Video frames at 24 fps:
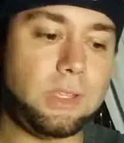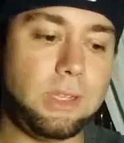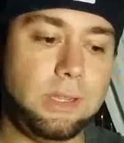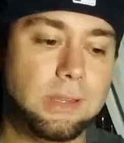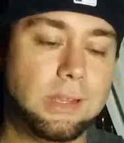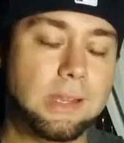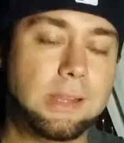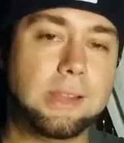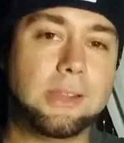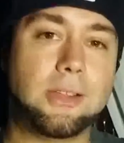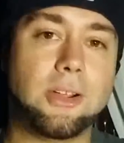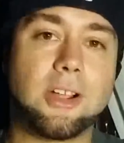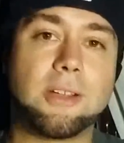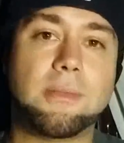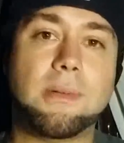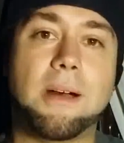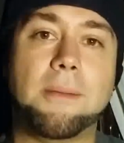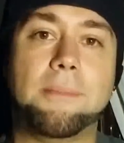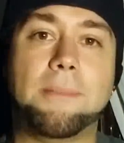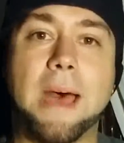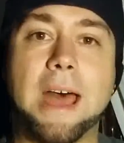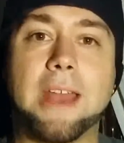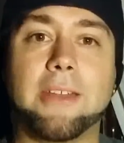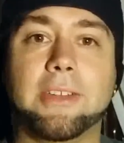So let's talk
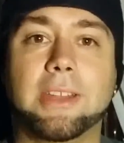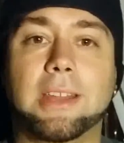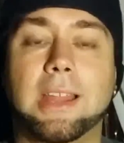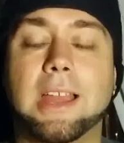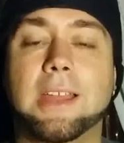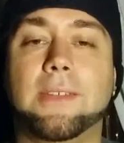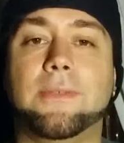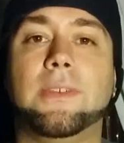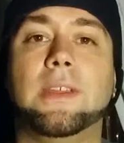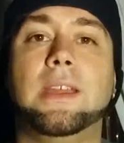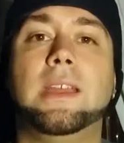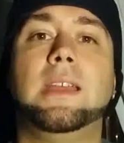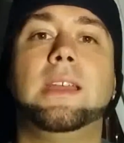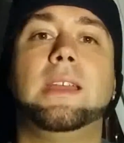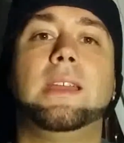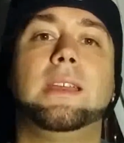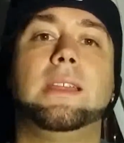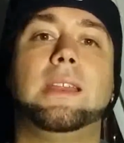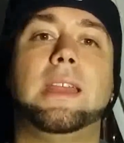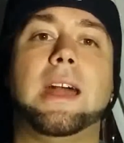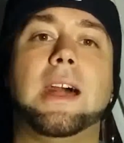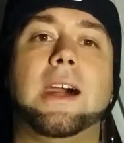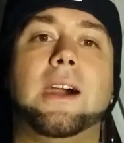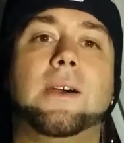about battery life.
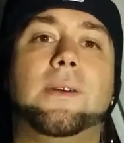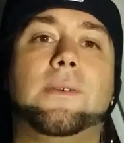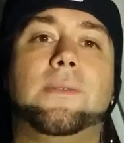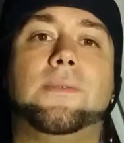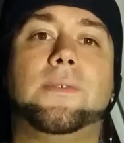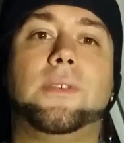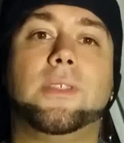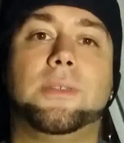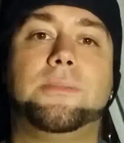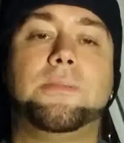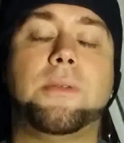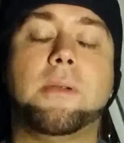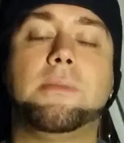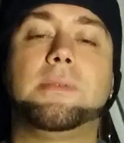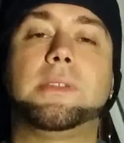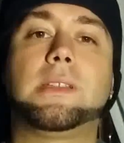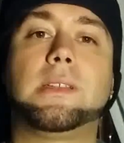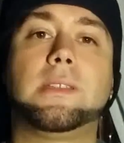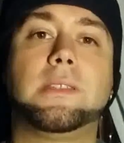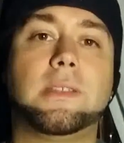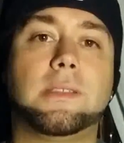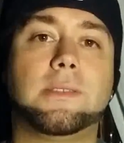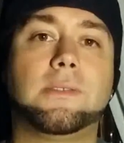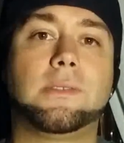Now for the purpose
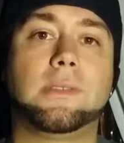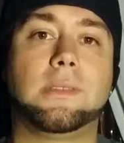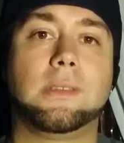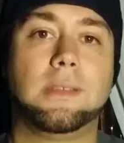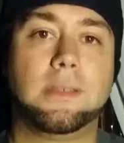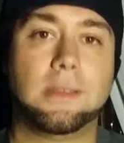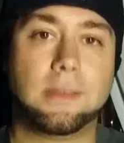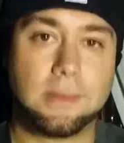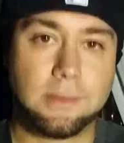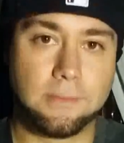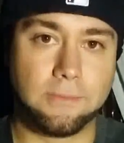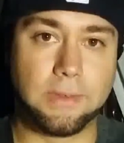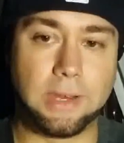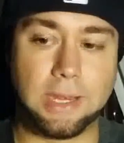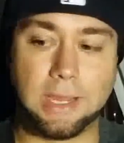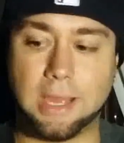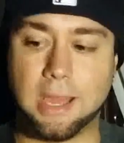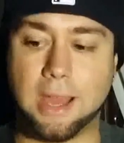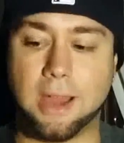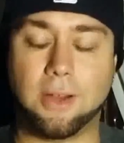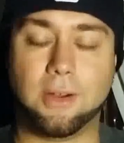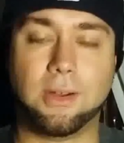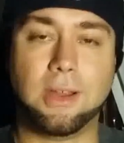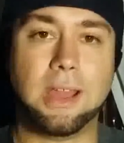of this
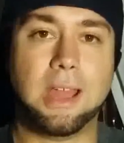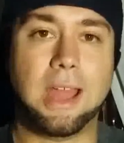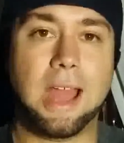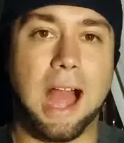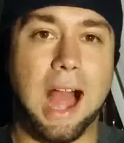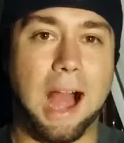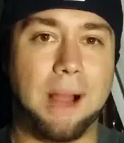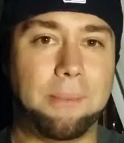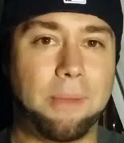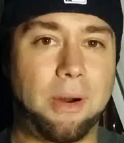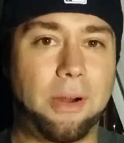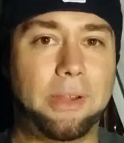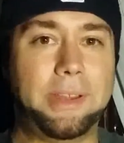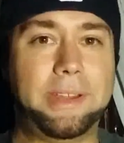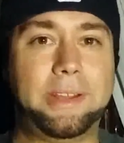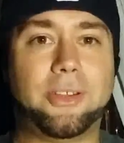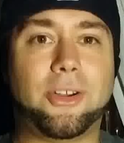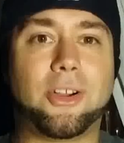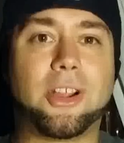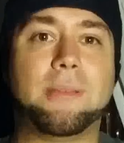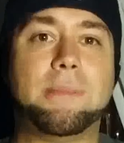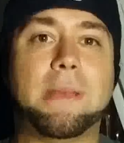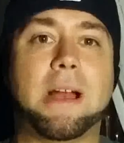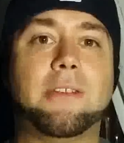video, I'm only
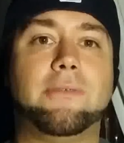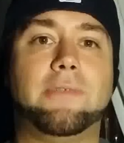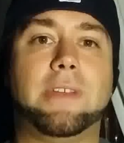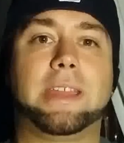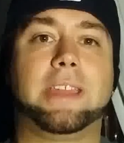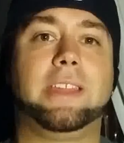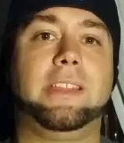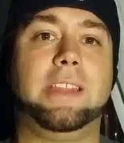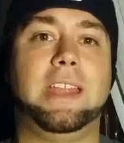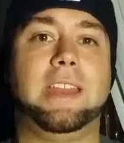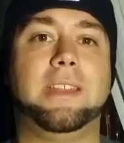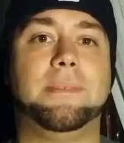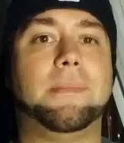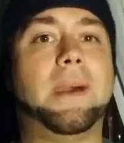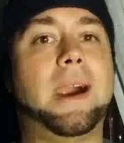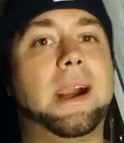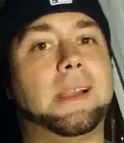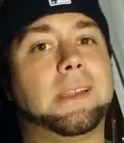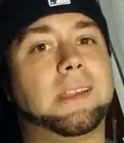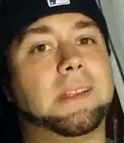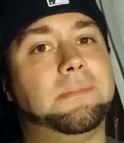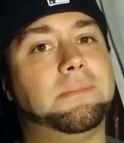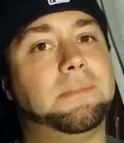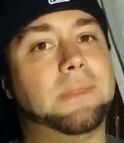talking about regulated
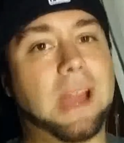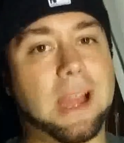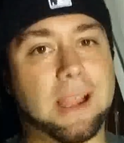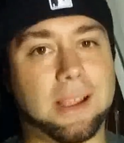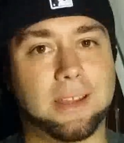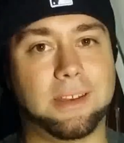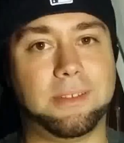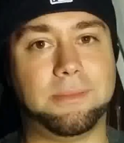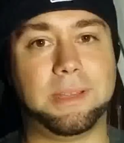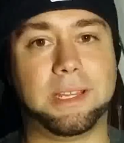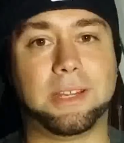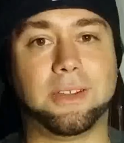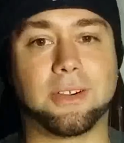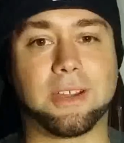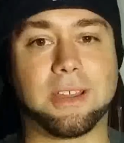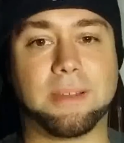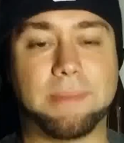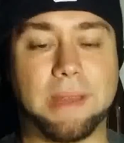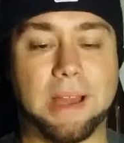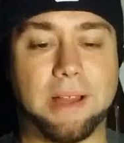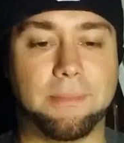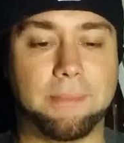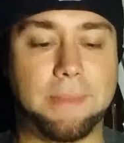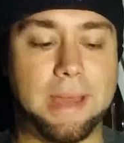mods. I'm not going to be talking
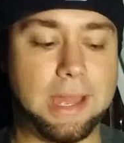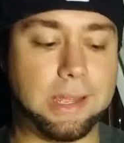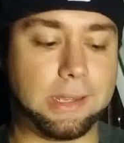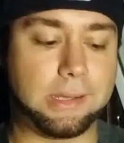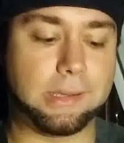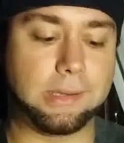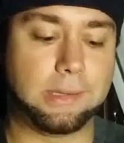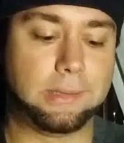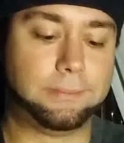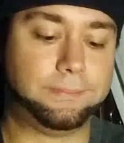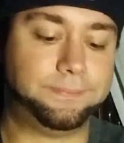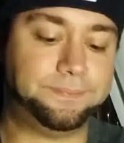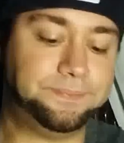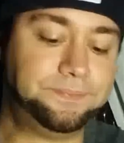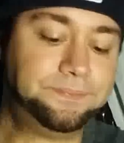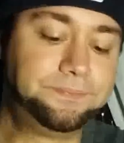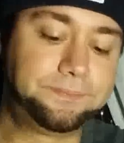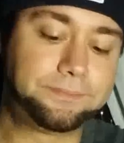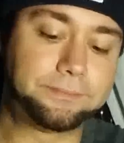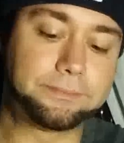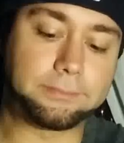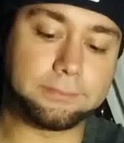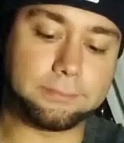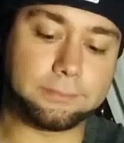about mechs.
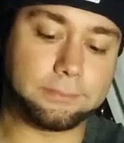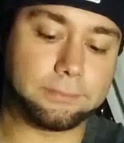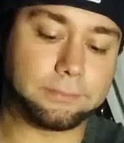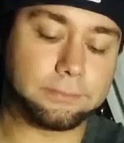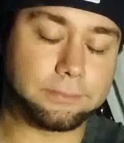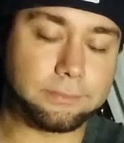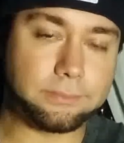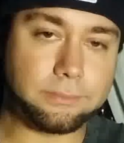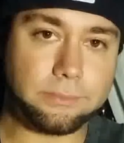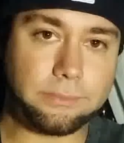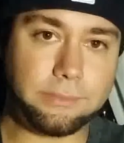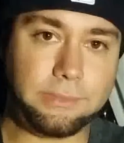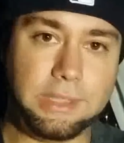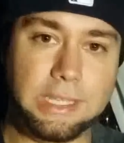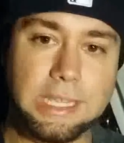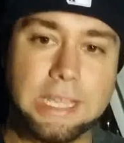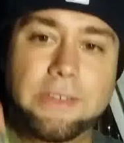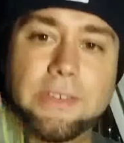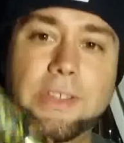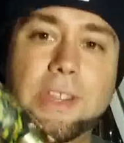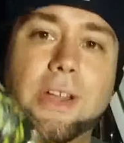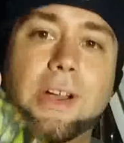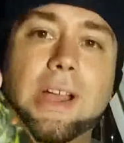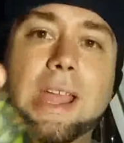
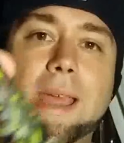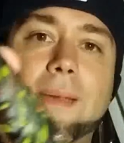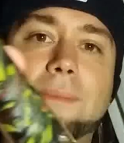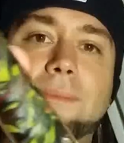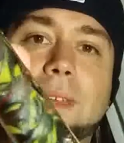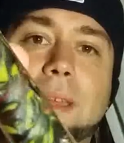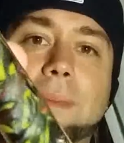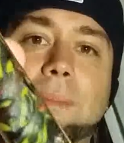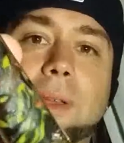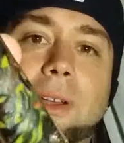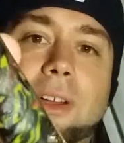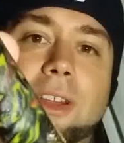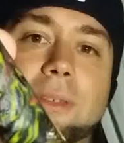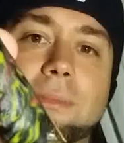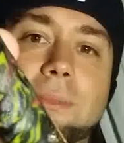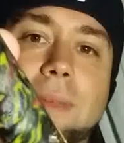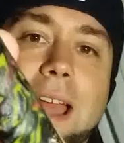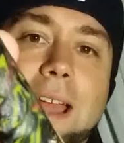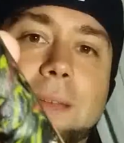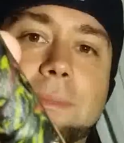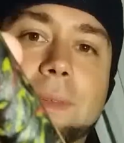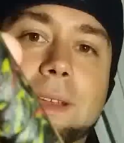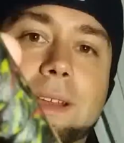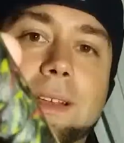Even though I am vaping on a
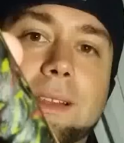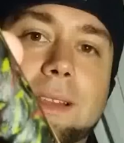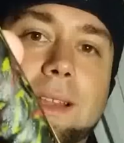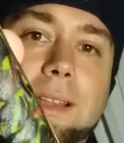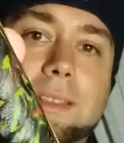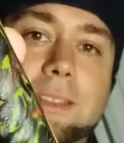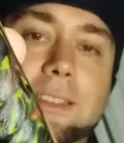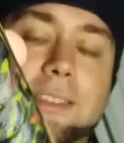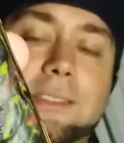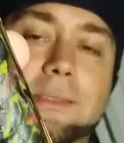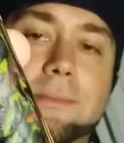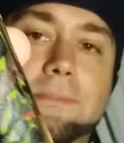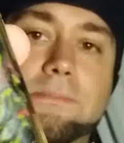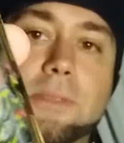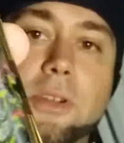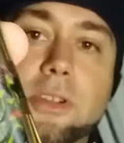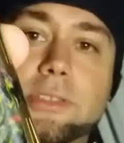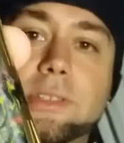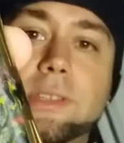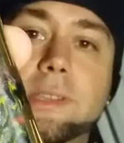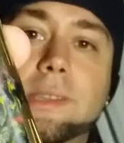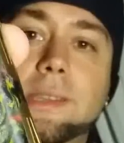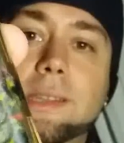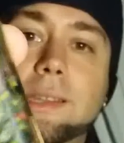mech because I just
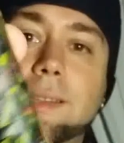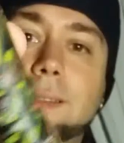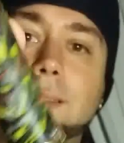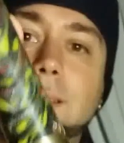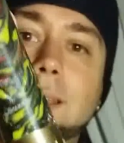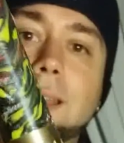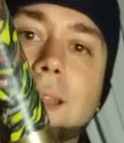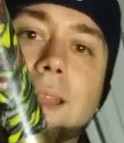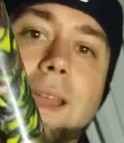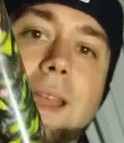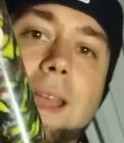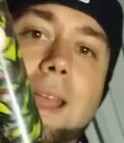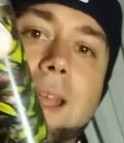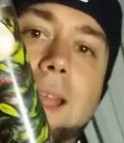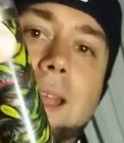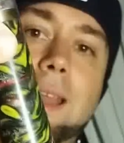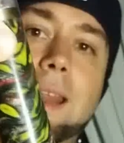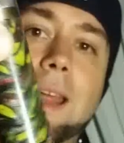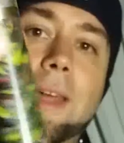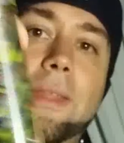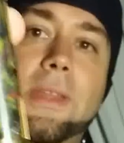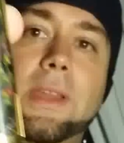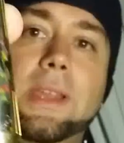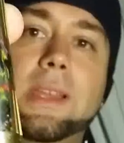purchased this
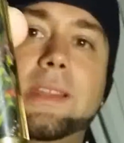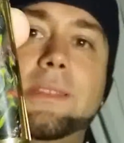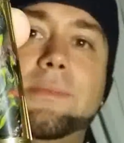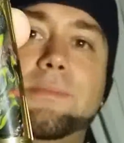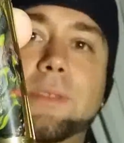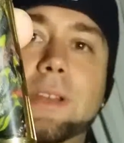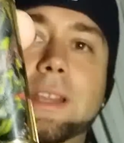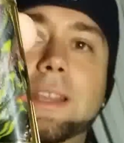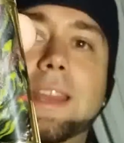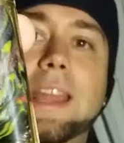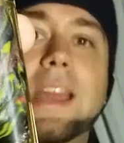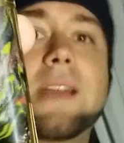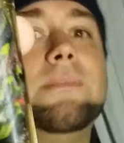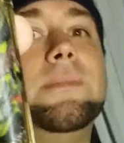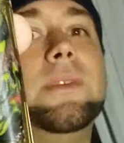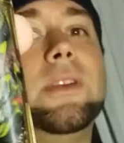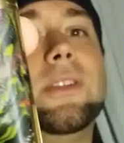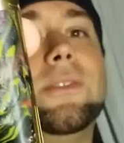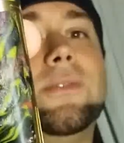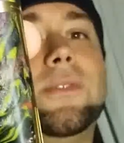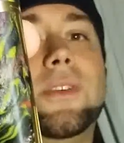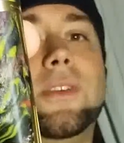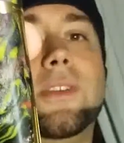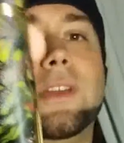and I think it's pretty damn
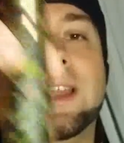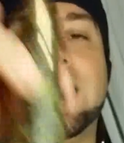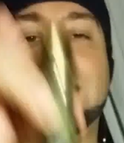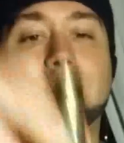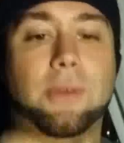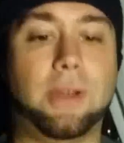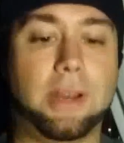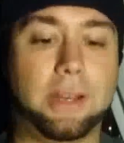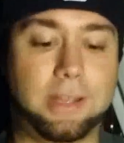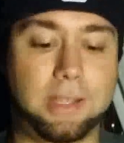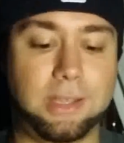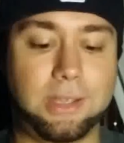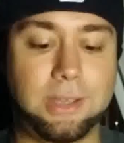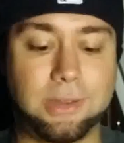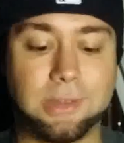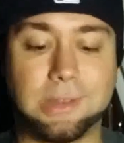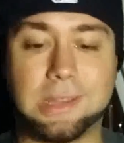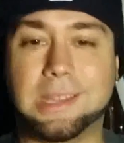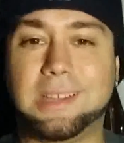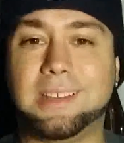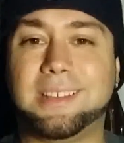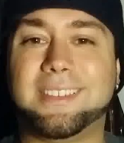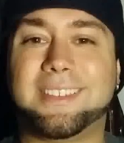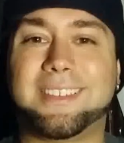beautiful and I wanted to
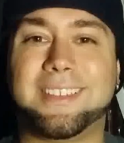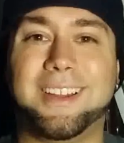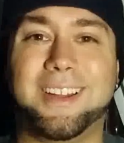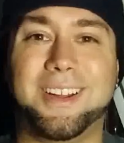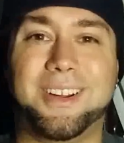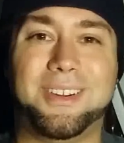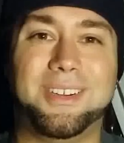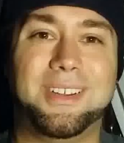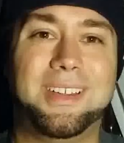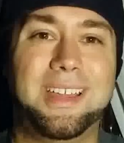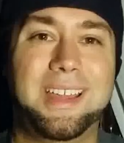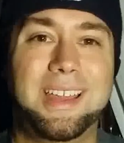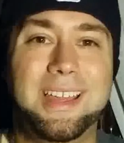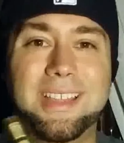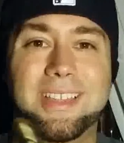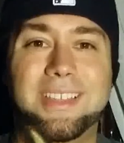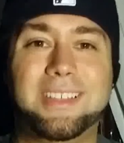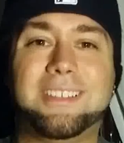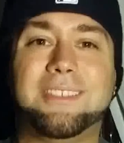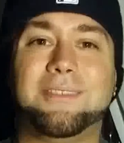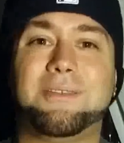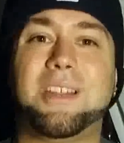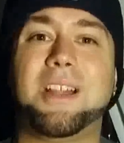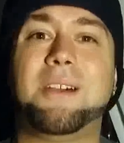use it. So
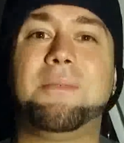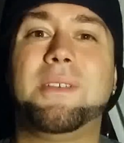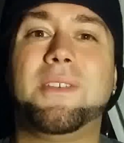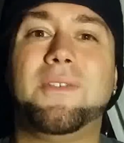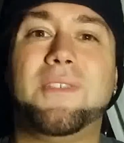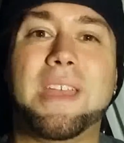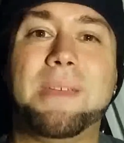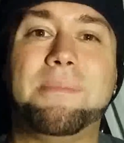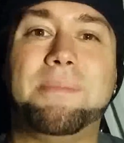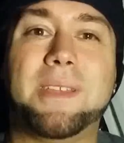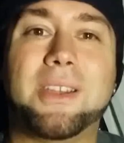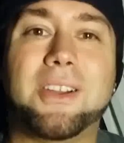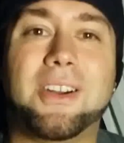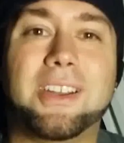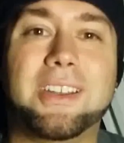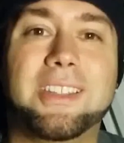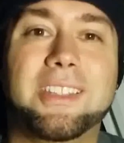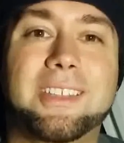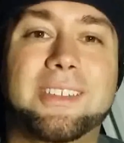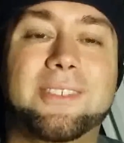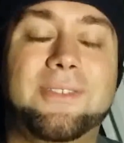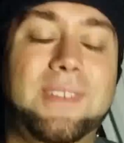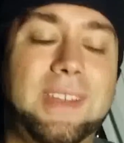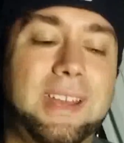this is what I'll be vaping on
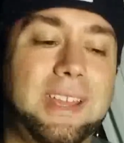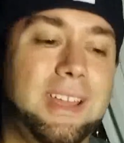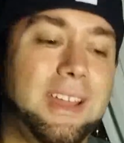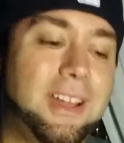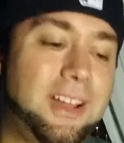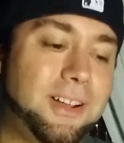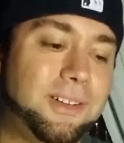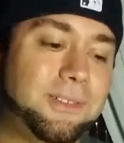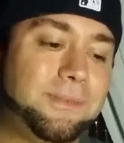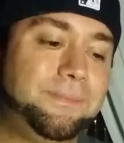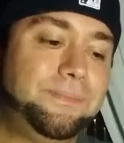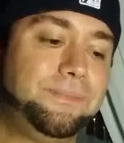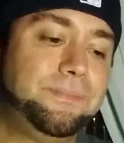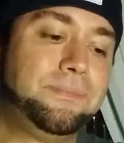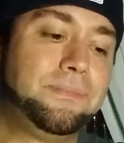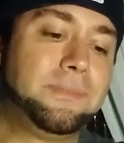in this video.